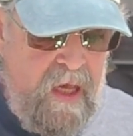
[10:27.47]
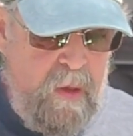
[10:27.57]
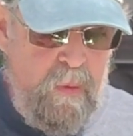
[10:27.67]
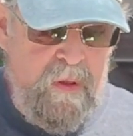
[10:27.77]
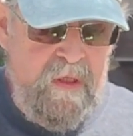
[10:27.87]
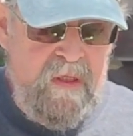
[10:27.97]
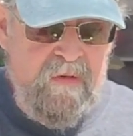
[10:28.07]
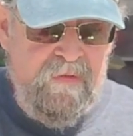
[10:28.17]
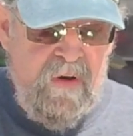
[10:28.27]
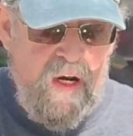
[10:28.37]
and we'll need the
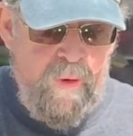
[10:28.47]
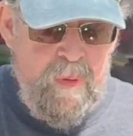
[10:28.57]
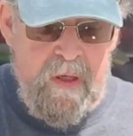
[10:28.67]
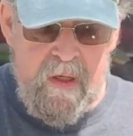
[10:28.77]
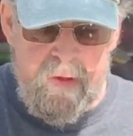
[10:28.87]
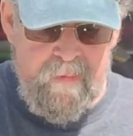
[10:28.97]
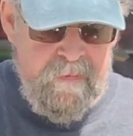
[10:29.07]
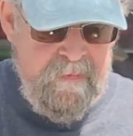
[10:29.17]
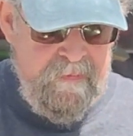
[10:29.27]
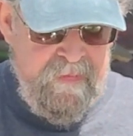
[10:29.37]
fry pan.
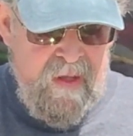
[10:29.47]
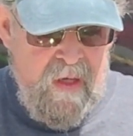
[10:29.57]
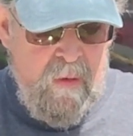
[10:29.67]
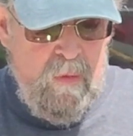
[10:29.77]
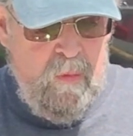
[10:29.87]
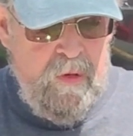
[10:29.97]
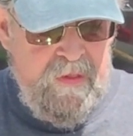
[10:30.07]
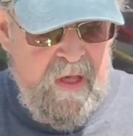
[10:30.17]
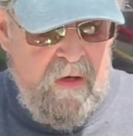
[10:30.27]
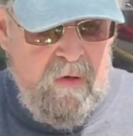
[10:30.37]
We'll put
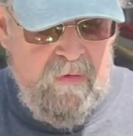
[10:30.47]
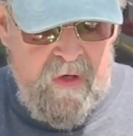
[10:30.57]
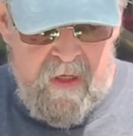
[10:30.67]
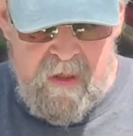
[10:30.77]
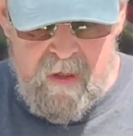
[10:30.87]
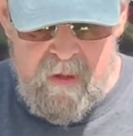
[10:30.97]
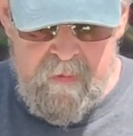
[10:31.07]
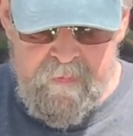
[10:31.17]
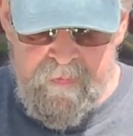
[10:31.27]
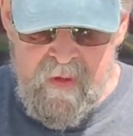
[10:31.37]
that over here.
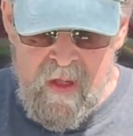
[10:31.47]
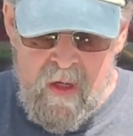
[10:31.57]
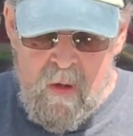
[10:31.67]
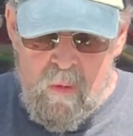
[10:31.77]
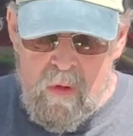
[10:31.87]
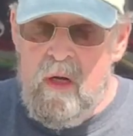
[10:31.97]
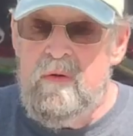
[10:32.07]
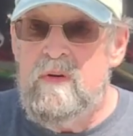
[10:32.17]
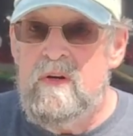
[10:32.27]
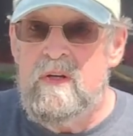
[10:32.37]
We're
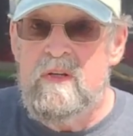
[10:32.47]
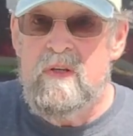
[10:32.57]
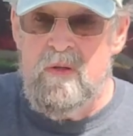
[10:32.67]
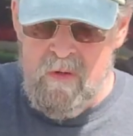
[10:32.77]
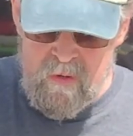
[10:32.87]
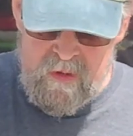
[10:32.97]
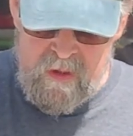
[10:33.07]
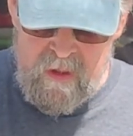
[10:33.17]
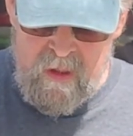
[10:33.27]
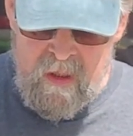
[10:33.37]
also going to
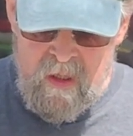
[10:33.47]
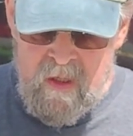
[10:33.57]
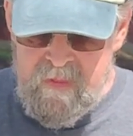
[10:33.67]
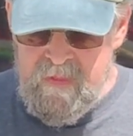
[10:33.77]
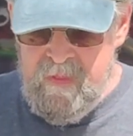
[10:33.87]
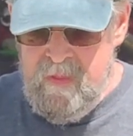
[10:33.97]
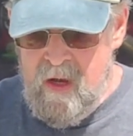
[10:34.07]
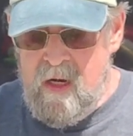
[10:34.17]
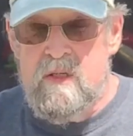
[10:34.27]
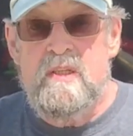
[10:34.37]
use
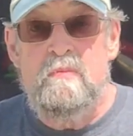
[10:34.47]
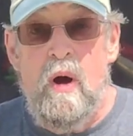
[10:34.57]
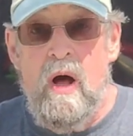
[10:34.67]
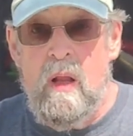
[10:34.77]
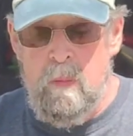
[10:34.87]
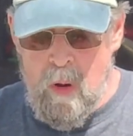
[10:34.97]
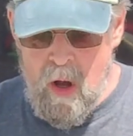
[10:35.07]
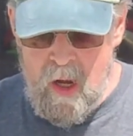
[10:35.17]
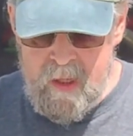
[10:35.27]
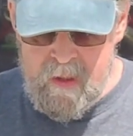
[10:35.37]
our small
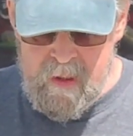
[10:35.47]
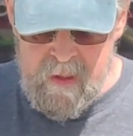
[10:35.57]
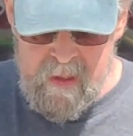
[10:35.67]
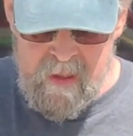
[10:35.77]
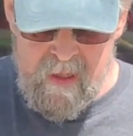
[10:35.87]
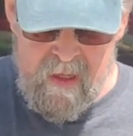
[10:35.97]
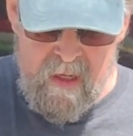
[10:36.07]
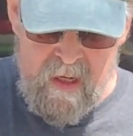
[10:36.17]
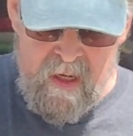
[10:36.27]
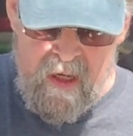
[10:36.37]
pot
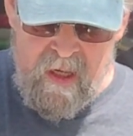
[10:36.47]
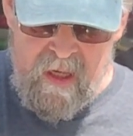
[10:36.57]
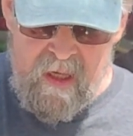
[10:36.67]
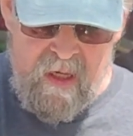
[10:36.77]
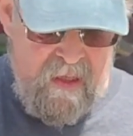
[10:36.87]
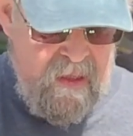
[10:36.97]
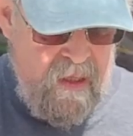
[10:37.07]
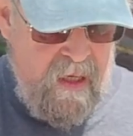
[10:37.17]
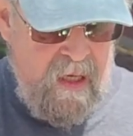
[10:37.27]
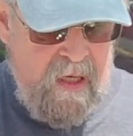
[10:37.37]
and
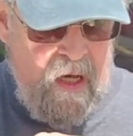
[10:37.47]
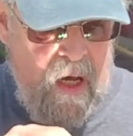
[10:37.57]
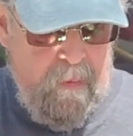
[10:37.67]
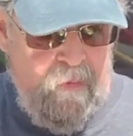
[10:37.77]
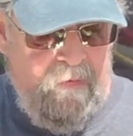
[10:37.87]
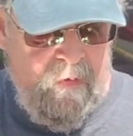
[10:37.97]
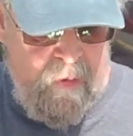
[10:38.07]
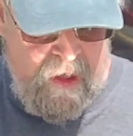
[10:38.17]
a cup for